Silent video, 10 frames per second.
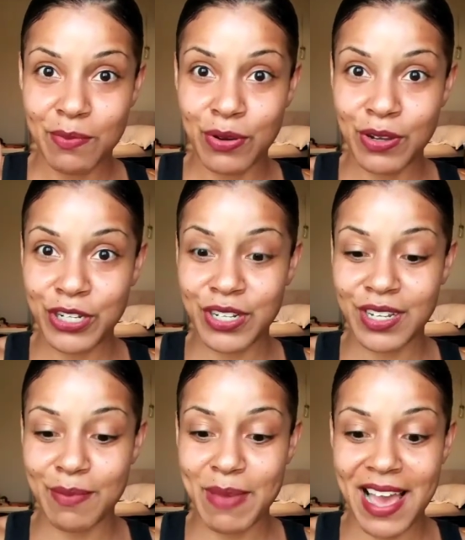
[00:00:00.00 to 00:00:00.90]

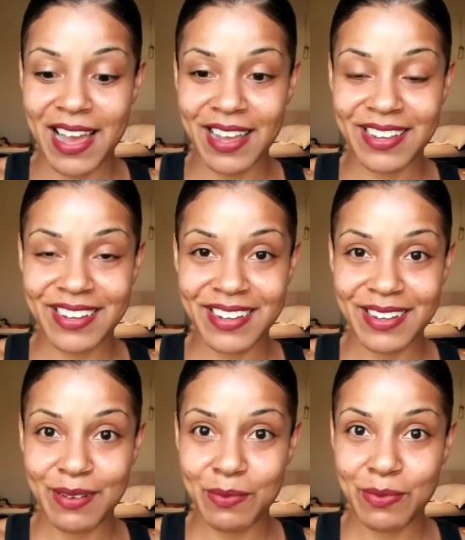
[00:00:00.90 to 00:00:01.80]
pushing you back,
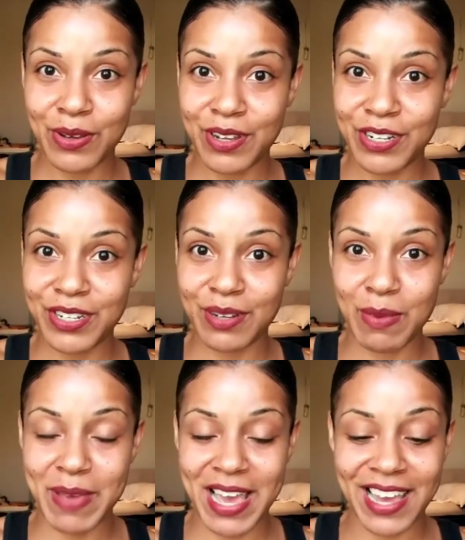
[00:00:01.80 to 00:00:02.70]

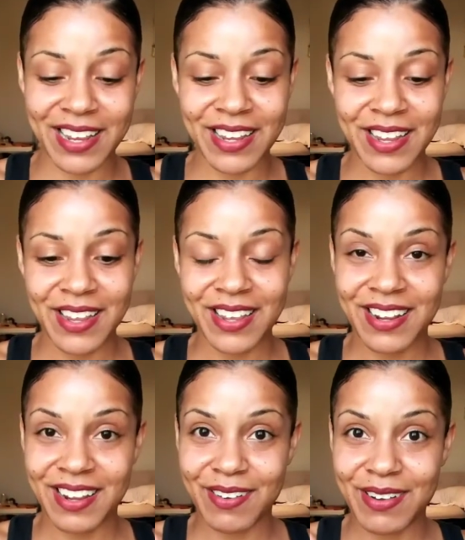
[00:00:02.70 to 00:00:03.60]
pushing me back.
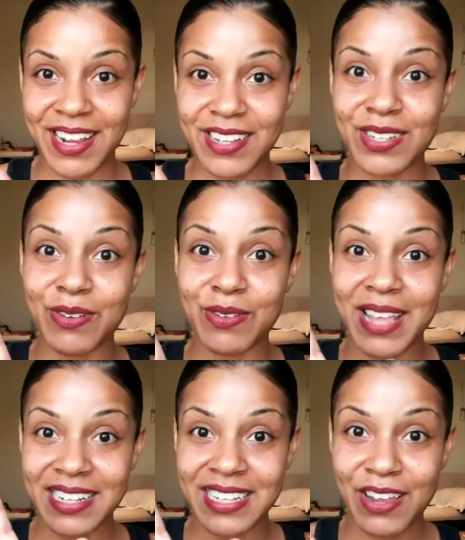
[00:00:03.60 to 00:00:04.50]
All right, so
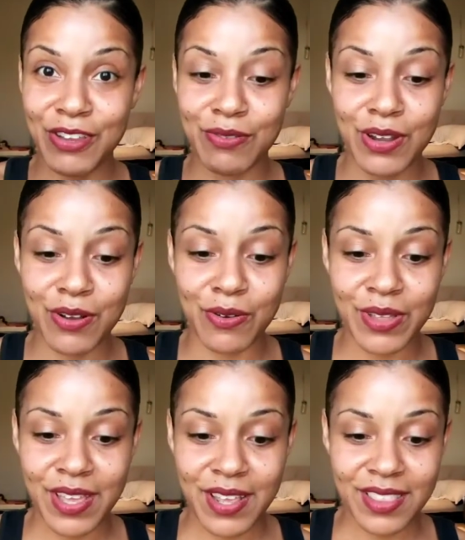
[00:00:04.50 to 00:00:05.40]
that's how you
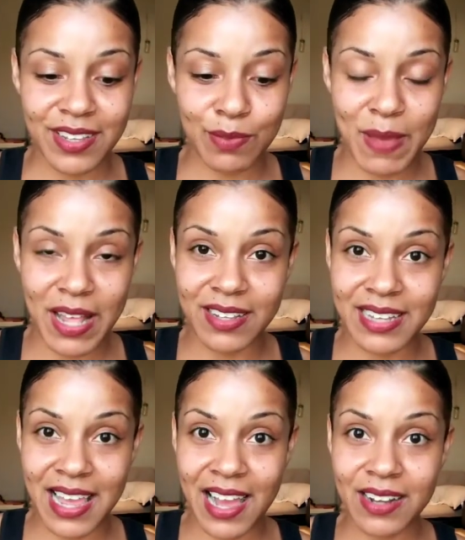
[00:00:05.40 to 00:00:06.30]
know the spell
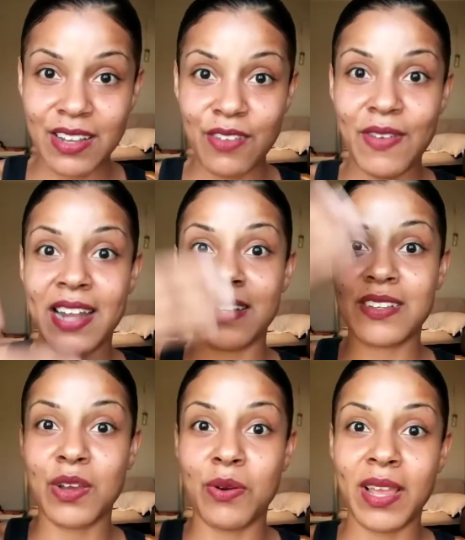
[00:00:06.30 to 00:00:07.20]
is active and
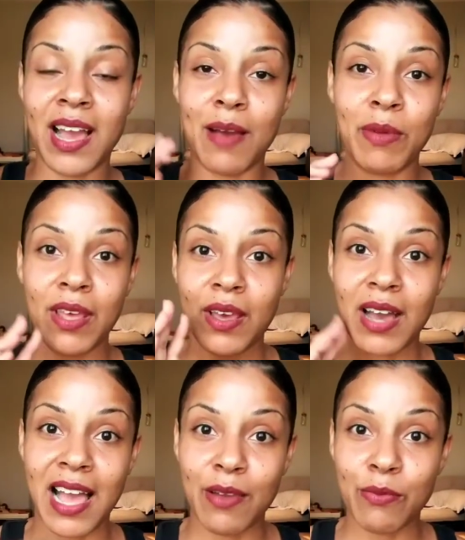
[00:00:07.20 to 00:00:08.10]
it's going up.
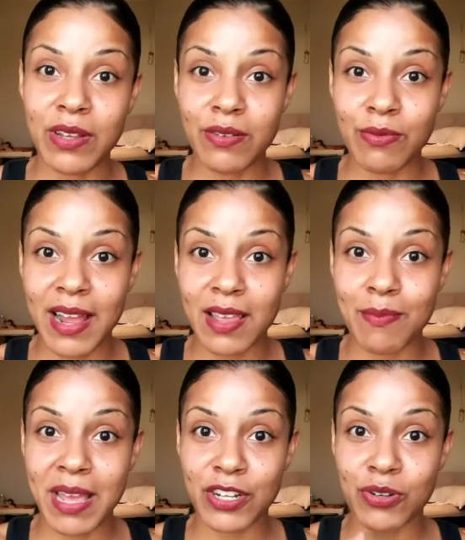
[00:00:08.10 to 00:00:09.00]
I will
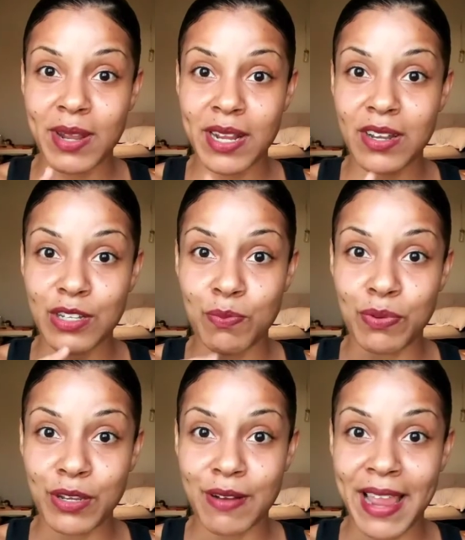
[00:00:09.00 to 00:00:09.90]
recommend trying not to
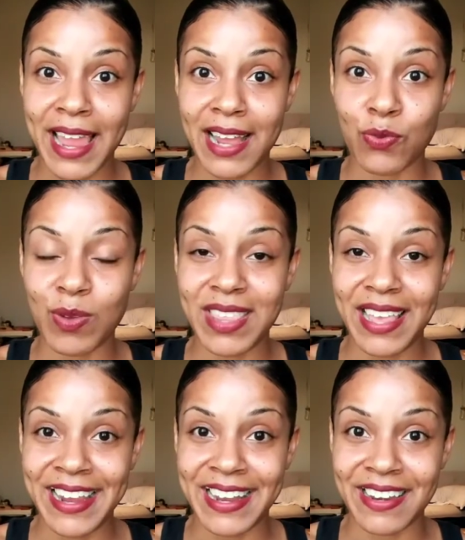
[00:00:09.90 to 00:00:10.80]
put your hand
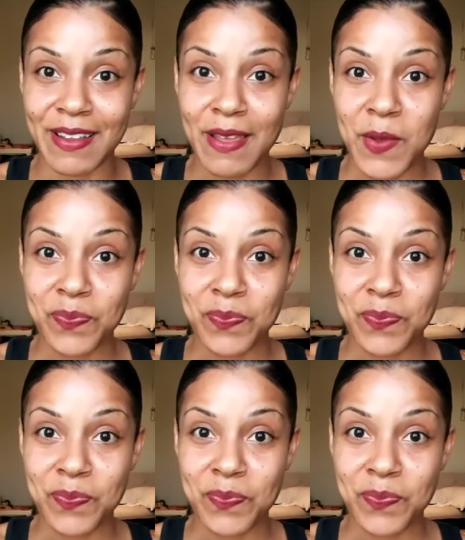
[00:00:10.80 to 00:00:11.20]
within